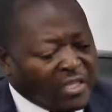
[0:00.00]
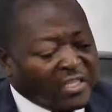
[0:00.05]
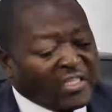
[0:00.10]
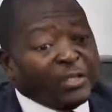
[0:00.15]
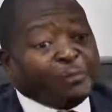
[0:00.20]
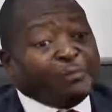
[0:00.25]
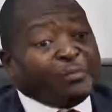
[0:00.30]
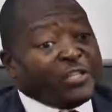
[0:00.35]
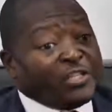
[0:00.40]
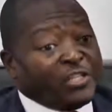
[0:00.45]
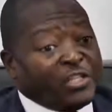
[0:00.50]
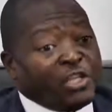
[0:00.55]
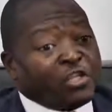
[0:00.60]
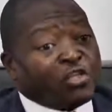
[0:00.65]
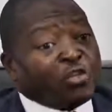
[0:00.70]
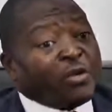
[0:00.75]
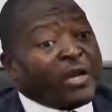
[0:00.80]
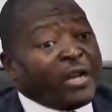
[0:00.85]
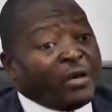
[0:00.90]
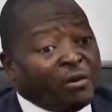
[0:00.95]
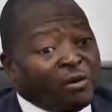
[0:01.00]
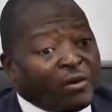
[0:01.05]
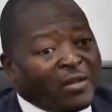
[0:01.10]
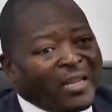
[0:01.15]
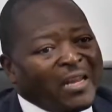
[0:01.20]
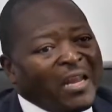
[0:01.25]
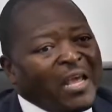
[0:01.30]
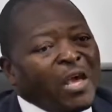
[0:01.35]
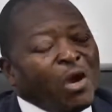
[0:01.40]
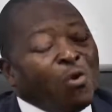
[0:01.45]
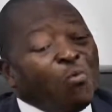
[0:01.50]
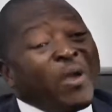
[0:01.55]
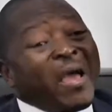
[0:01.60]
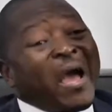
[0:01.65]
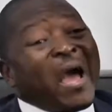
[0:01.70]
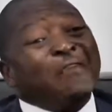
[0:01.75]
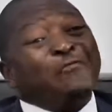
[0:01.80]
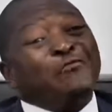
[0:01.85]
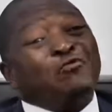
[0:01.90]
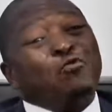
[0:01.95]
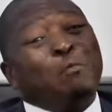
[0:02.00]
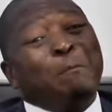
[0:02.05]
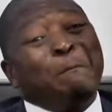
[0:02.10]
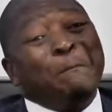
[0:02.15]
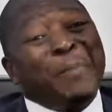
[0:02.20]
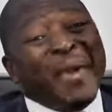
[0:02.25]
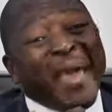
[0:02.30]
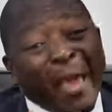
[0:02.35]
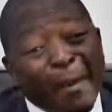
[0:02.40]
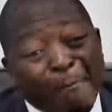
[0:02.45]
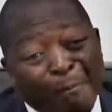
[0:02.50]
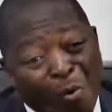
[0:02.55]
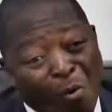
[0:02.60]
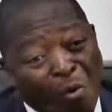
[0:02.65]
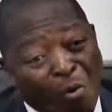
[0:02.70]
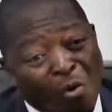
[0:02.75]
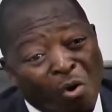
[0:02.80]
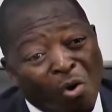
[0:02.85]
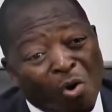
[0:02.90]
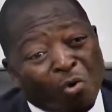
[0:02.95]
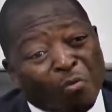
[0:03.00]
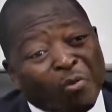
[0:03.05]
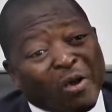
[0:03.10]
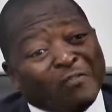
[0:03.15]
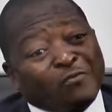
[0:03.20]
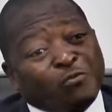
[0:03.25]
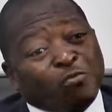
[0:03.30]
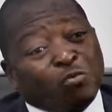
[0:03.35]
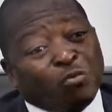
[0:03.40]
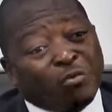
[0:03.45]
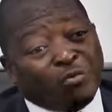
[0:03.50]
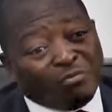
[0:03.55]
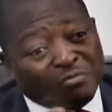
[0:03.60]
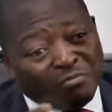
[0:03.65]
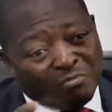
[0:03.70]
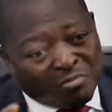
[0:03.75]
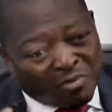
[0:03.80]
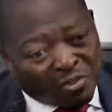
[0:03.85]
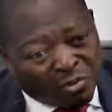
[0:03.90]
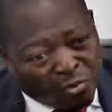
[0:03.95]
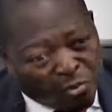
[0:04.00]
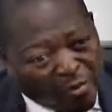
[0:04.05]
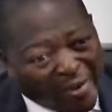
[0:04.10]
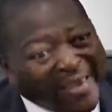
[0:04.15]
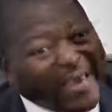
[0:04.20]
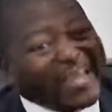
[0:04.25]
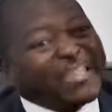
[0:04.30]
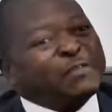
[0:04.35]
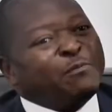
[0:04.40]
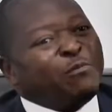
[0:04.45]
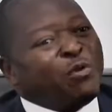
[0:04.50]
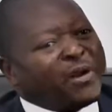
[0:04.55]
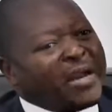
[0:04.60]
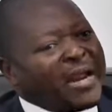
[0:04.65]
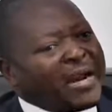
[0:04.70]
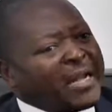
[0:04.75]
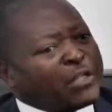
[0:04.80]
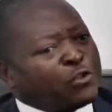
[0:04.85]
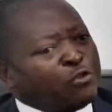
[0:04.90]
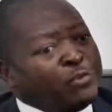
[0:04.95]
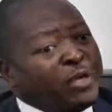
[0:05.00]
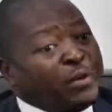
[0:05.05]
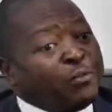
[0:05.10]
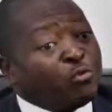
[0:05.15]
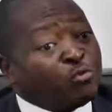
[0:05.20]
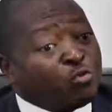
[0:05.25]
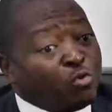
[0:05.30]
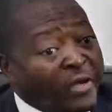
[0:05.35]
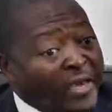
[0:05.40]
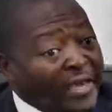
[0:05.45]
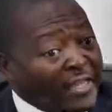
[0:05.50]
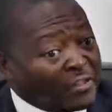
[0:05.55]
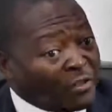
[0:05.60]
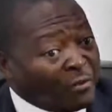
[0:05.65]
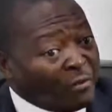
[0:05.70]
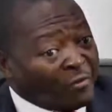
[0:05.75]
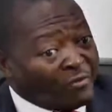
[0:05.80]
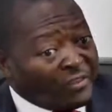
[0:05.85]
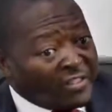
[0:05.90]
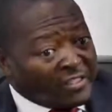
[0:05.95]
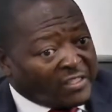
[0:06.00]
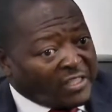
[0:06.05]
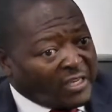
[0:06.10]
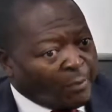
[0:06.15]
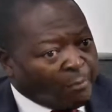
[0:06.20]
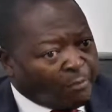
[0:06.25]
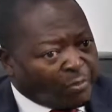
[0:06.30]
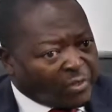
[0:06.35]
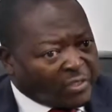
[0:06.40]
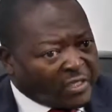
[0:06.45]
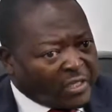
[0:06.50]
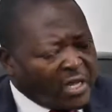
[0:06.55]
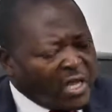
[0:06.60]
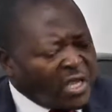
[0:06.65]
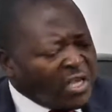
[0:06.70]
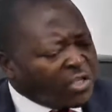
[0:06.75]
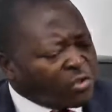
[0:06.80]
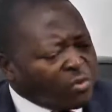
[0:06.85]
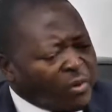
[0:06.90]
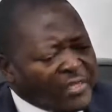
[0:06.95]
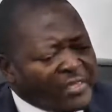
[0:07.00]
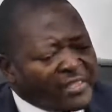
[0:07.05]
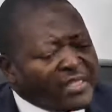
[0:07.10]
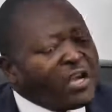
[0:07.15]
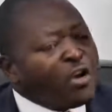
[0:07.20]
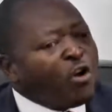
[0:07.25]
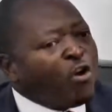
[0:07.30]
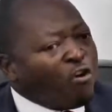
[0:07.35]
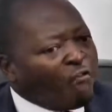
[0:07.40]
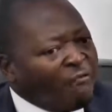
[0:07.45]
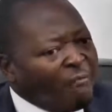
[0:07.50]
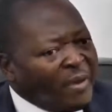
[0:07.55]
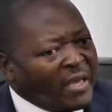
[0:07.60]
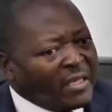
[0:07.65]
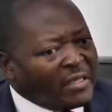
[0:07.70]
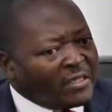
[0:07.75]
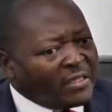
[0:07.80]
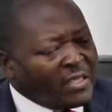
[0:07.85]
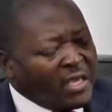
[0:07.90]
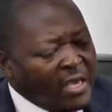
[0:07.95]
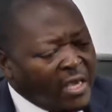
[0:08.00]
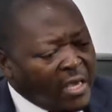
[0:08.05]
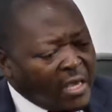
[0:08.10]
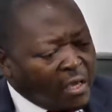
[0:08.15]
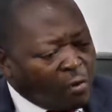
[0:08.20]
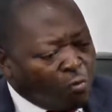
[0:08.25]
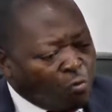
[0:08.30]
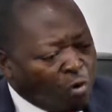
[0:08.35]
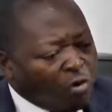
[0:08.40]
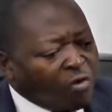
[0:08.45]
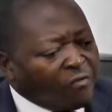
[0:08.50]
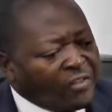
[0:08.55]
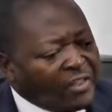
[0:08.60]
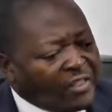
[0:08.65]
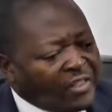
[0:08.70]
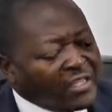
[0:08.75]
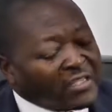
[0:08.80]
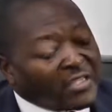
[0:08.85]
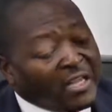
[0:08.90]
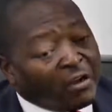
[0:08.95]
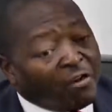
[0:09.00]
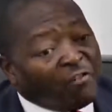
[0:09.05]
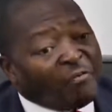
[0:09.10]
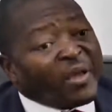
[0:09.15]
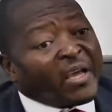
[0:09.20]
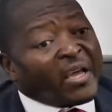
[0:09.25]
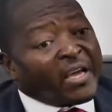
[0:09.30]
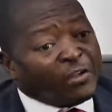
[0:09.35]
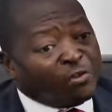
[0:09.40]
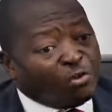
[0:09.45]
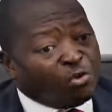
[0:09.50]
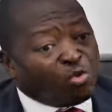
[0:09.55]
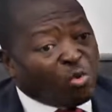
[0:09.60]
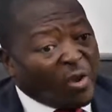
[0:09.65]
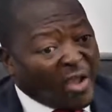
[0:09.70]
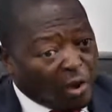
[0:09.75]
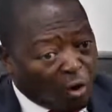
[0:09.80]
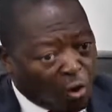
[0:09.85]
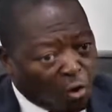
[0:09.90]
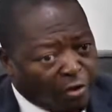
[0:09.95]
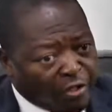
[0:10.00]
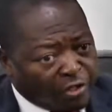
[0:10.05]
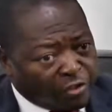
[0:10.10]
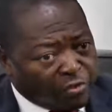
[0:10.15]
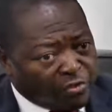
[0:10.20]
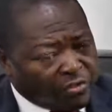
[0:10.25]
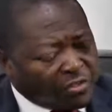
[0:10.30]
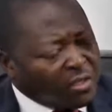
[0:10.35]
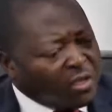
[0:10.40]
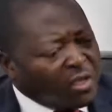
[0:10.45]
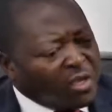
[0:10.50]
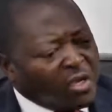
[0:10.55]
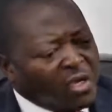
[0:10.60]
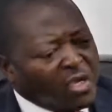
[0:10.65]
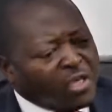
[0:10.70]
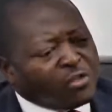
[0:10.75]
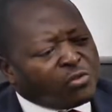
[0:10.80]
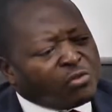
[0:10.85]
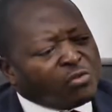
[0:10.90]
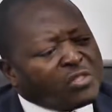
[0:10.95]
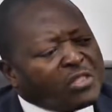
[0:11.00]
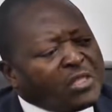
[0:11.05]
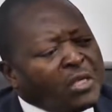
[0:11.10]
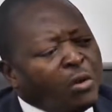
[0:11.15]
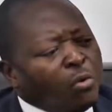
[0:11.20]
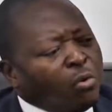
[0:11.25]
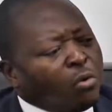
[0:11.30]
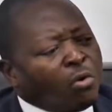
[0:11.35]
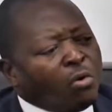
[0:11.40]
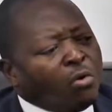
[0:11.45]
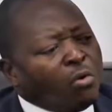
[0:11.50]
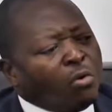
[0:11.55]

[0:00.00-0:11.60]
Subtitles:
depreciation and all that, we have to pay more. We have to, get more naira to be able to get some of this thing imported. So I see government. One of the things that government can do to encourage us is to say, look,